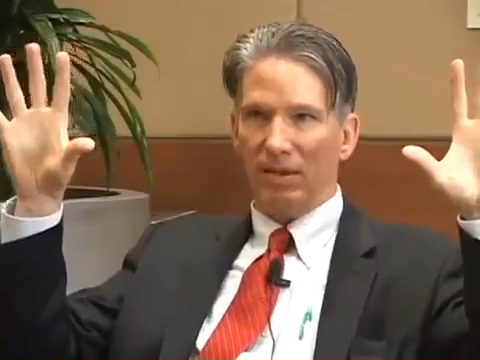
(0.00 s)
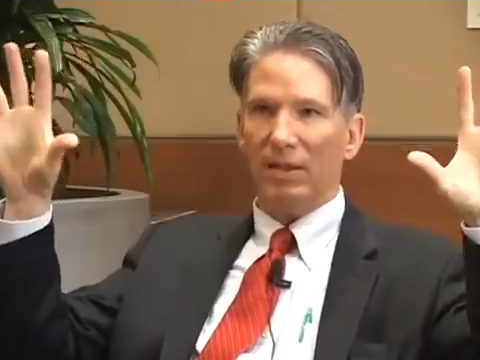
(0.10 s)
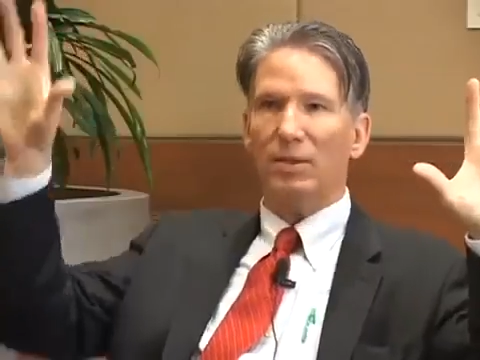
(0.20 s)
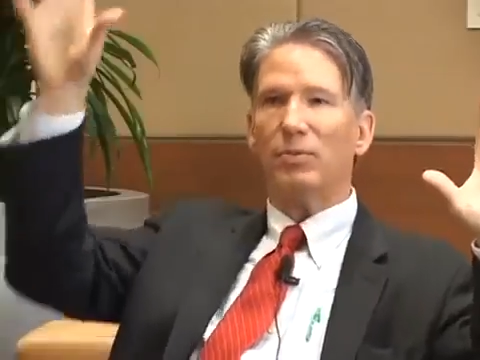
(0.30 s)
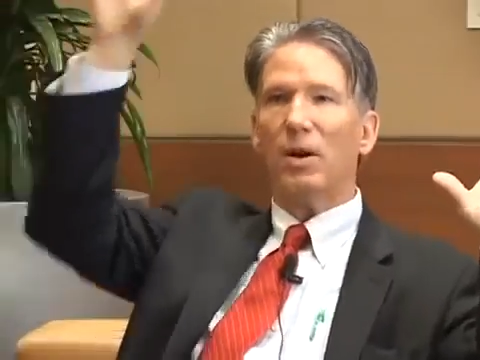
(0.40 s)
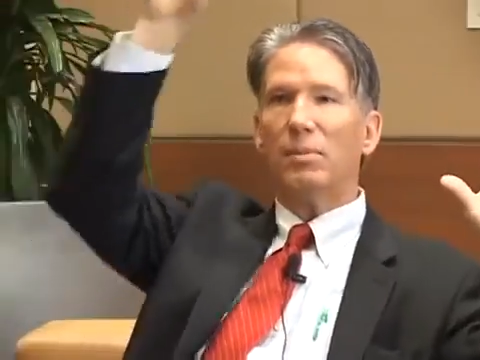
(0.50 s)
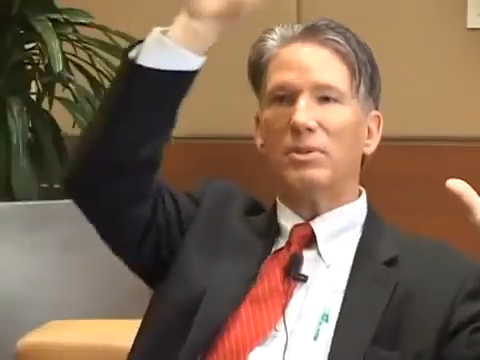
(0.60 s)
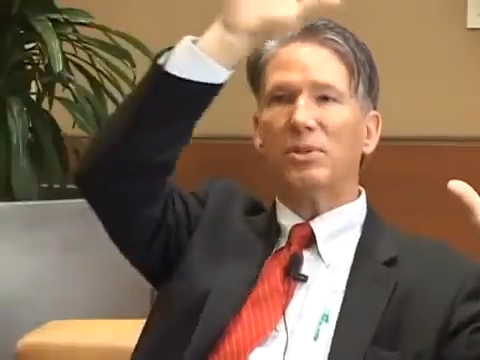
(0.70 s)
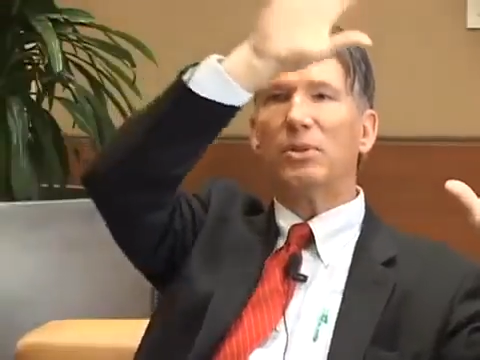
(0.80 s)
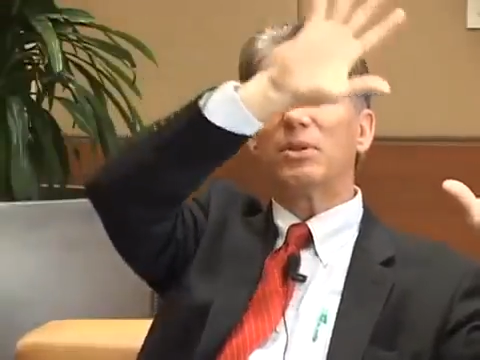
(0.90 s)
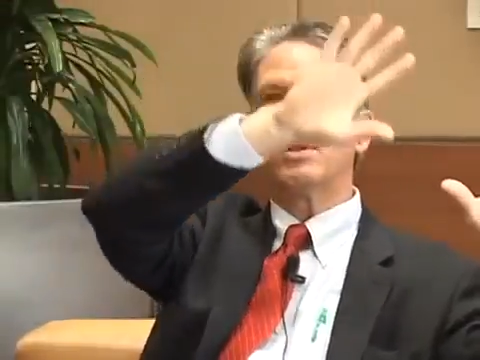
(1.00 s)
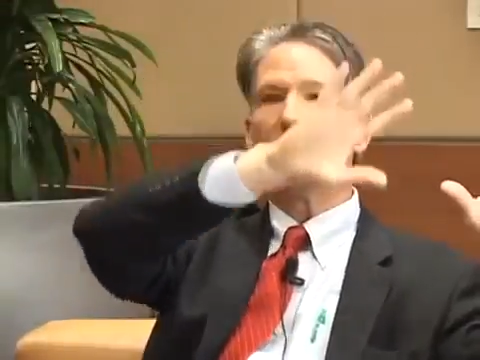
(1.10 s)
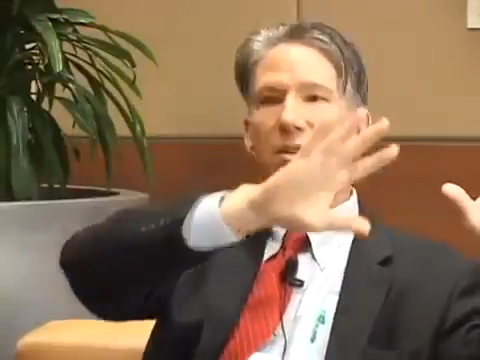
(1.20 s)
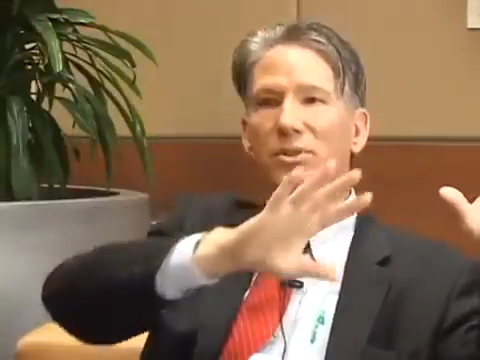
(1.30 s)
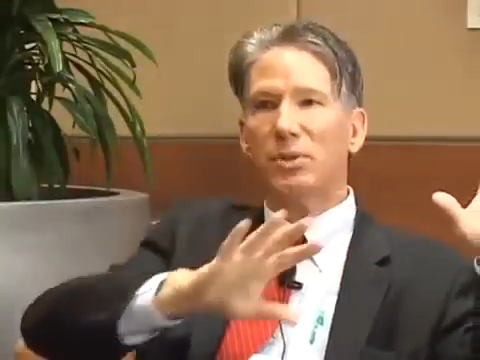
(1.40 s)
that the pharmaceutical
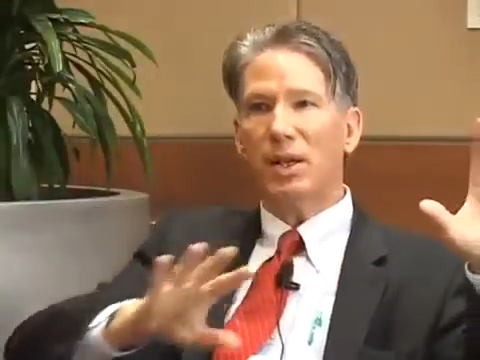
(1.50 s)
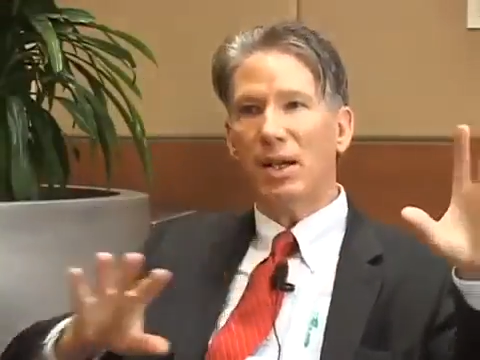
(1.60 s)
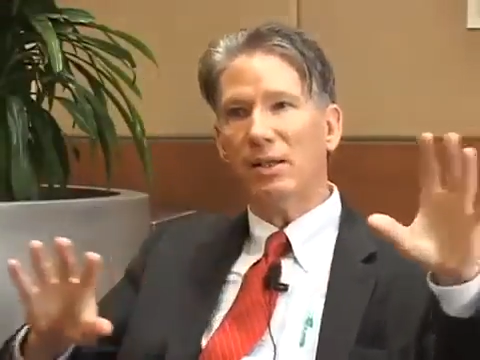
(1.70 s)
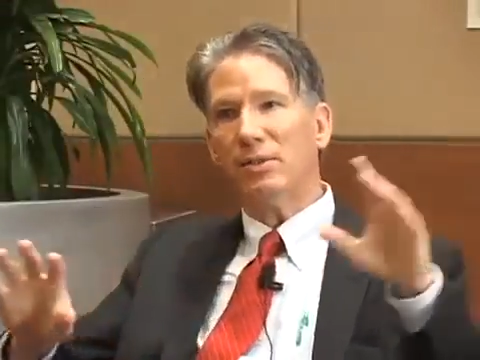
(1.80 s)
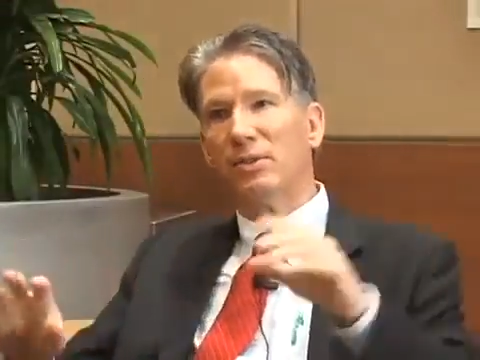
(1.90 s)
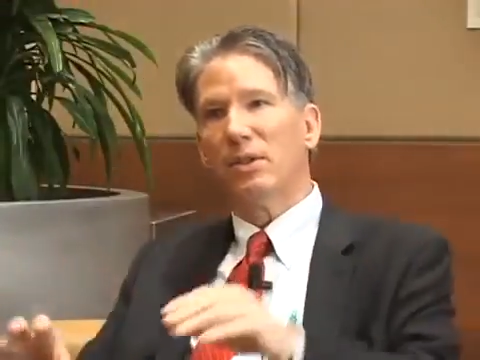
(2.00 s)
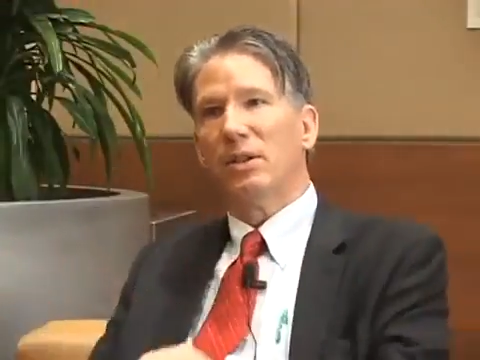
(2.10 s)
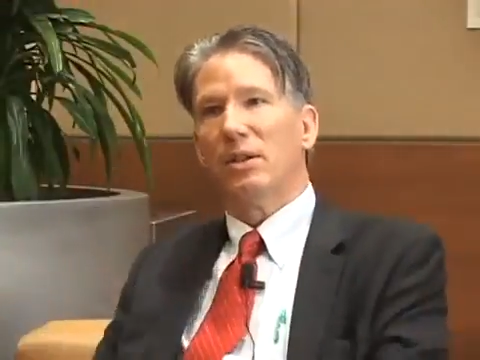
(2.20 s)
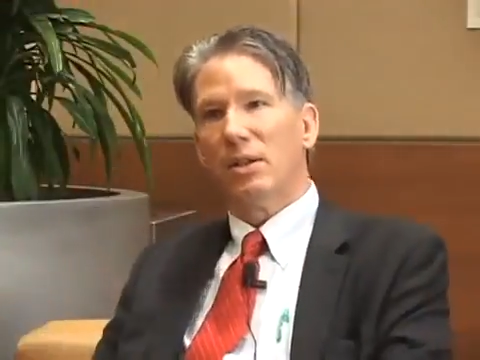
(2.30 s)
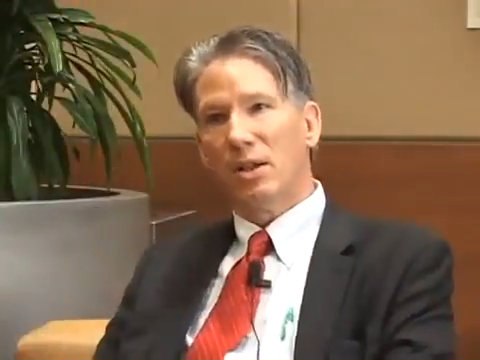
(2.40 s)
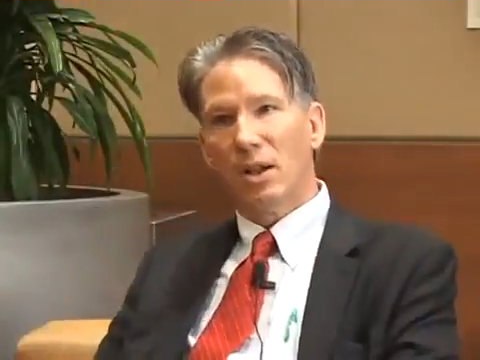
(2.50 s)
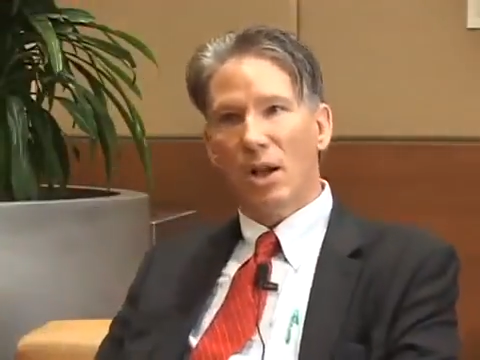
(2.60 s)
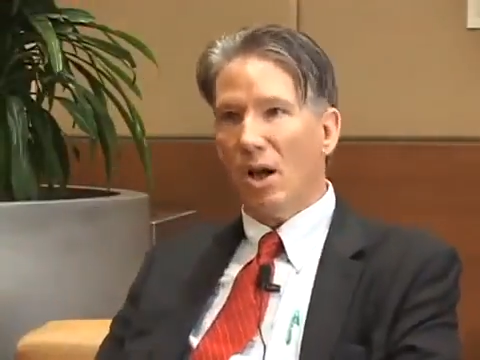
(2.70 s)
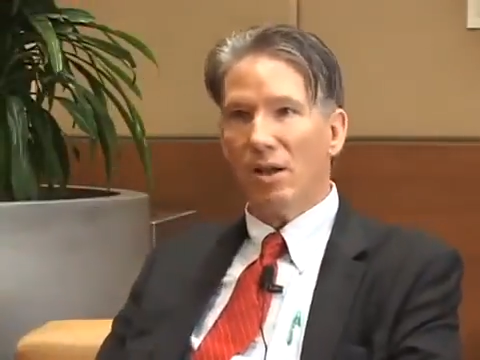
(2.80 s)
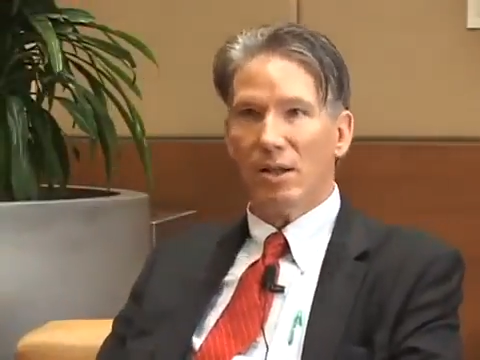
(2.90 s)
industry has
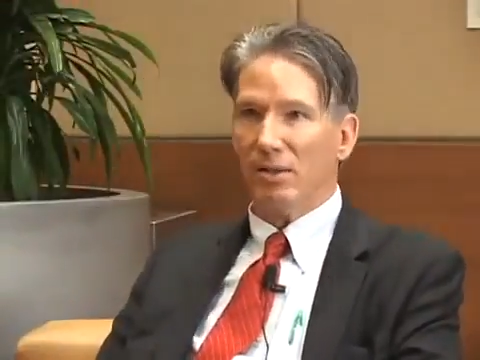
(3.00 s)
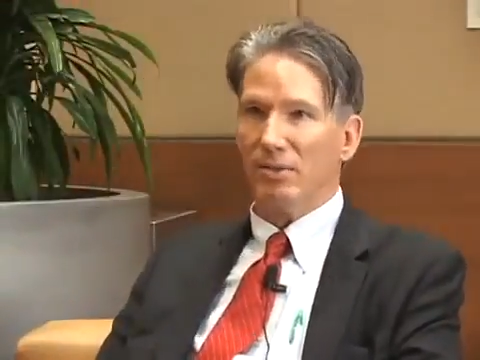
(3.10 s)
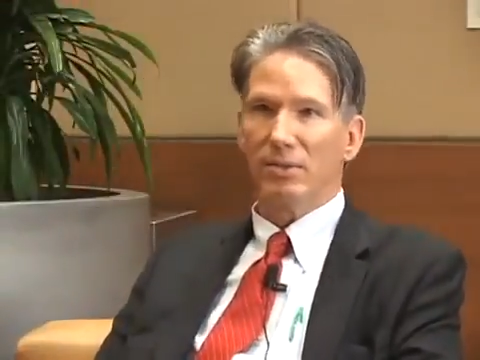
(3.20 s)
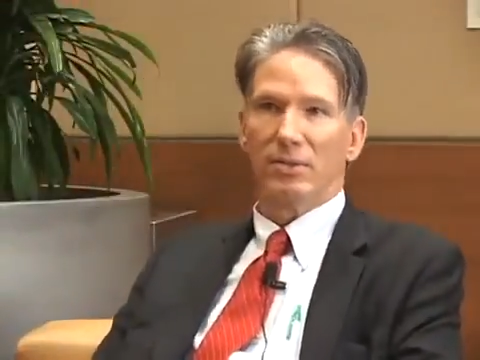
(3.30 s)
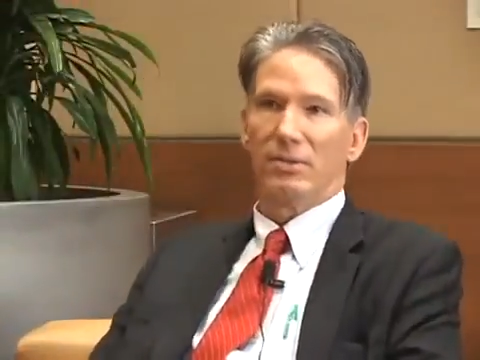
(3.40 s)
on us.